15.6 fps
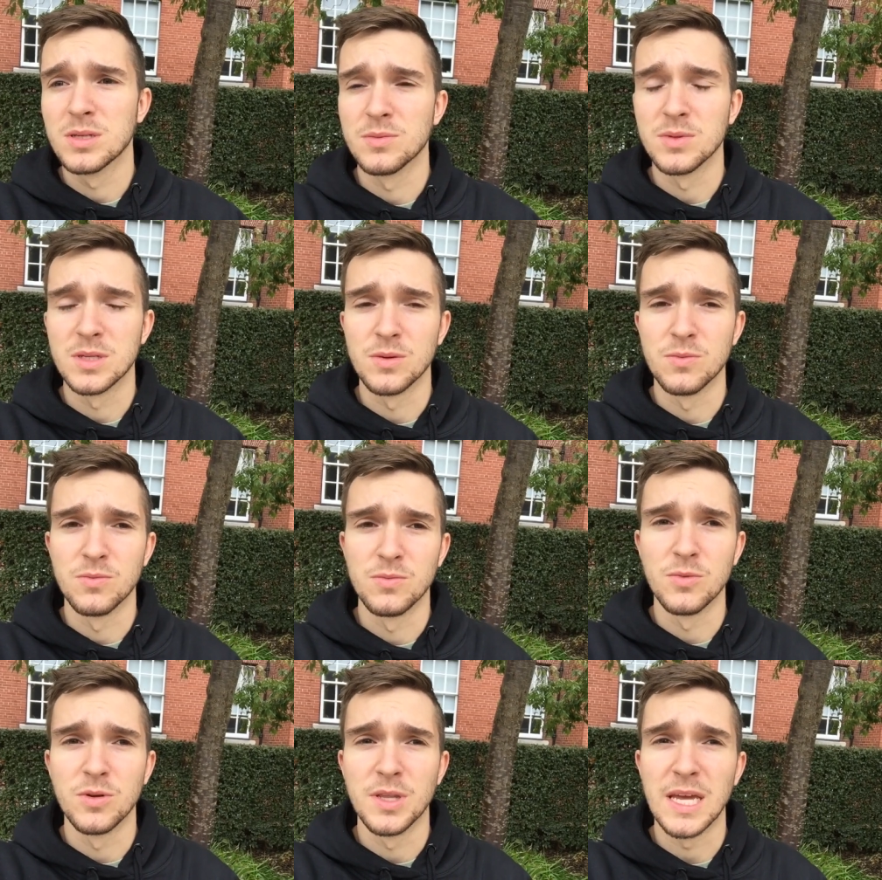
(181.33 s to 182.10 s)
some
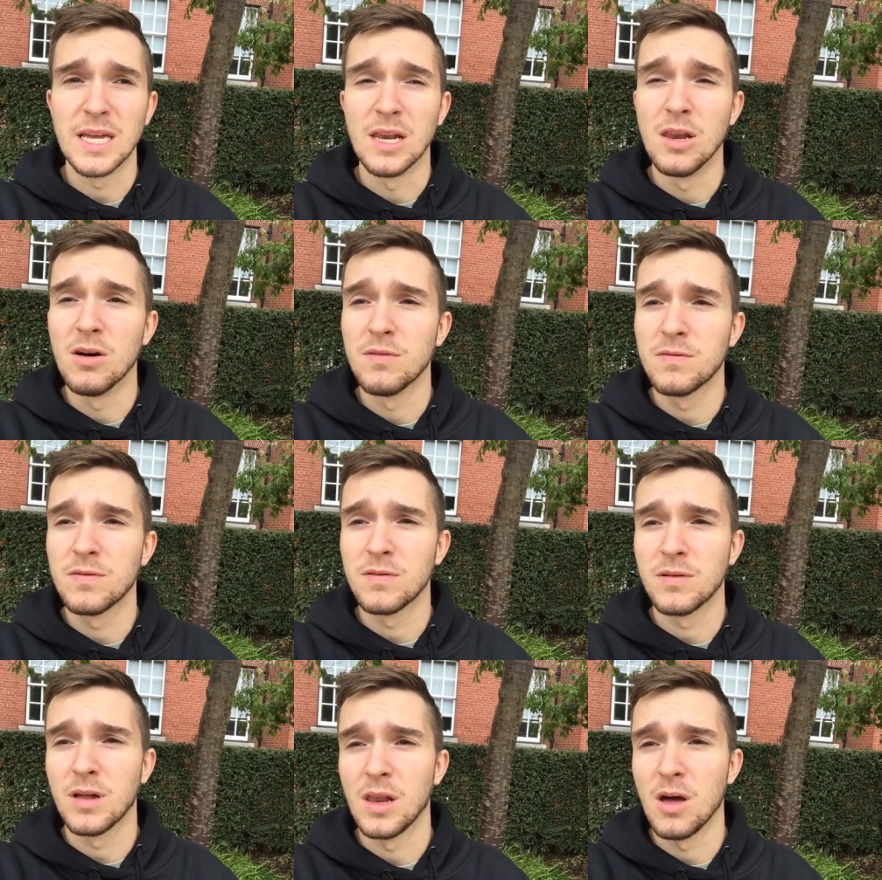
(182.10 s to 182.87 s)
someone that you love
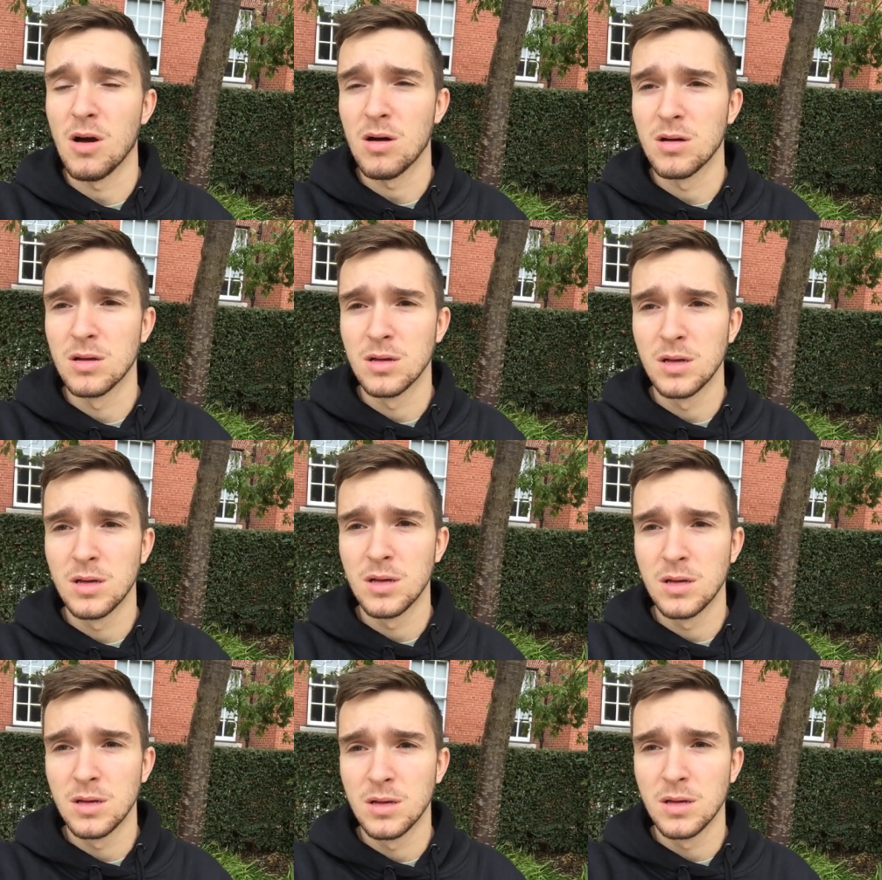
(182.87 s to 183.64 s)
a lot,
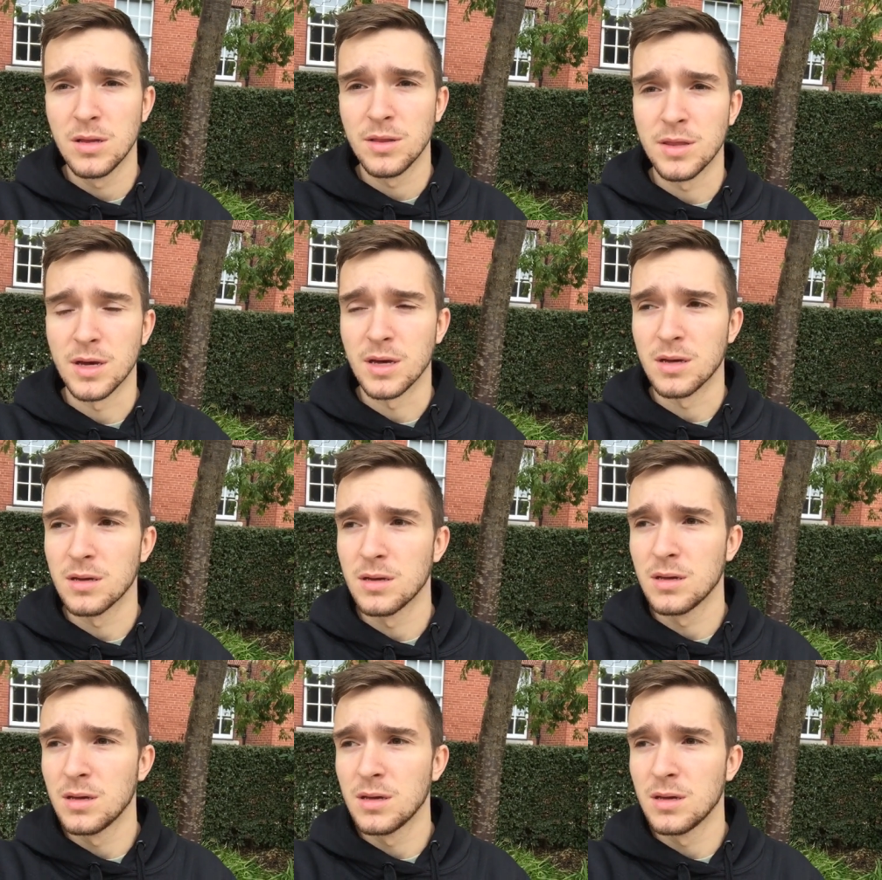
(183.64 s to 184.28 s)
that